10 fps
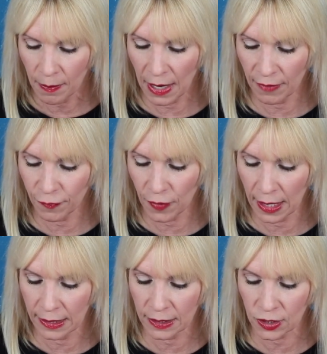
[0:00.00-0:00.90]
but I
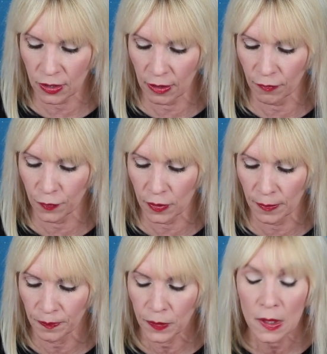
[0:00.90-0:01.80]
find it's good
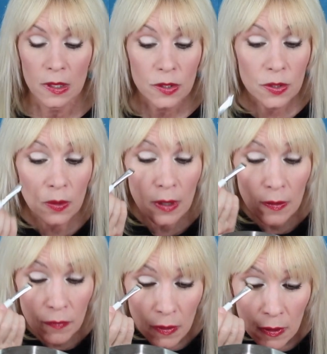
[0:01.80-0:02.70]
for sort
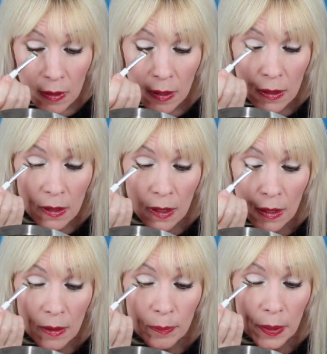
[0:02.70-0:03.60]
of
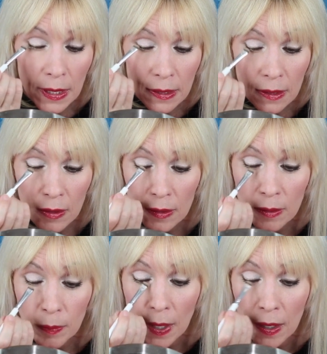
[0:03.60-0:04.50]
uh, painting on
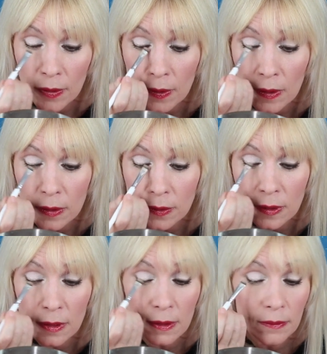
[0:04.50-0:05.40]
the powder
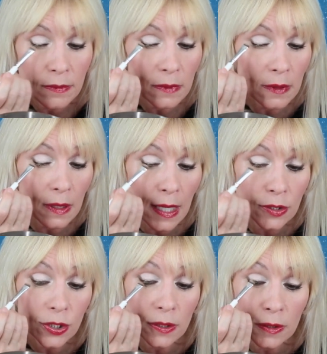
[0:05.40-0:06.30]
onto the
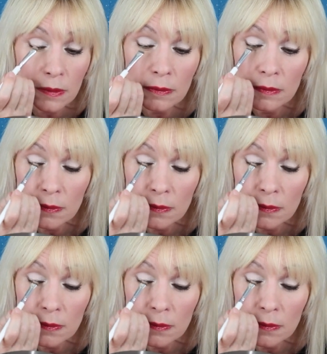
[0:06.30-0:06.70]
lashes.